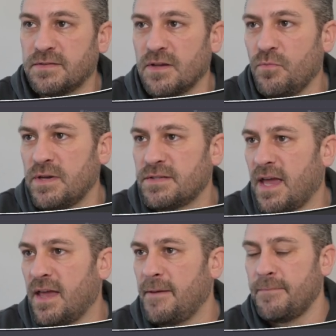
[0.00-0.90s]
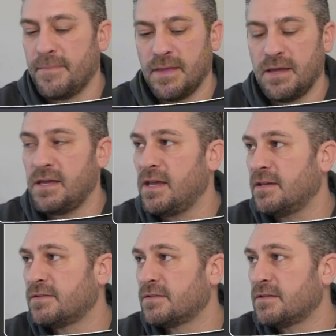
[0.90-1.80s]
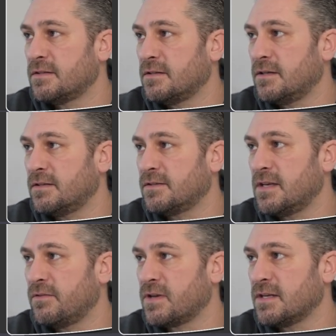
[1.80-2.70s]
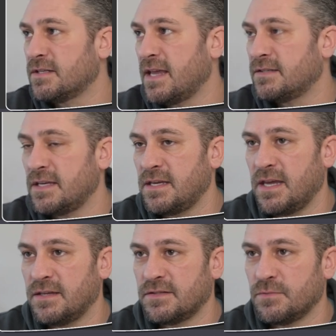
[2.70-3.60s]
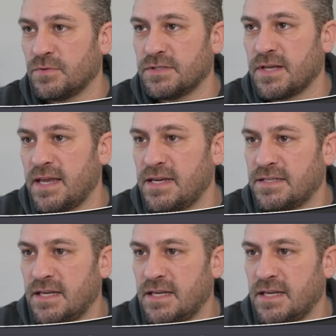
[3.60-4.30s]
So if we say ES, instead of contains ES, we'll just say ET,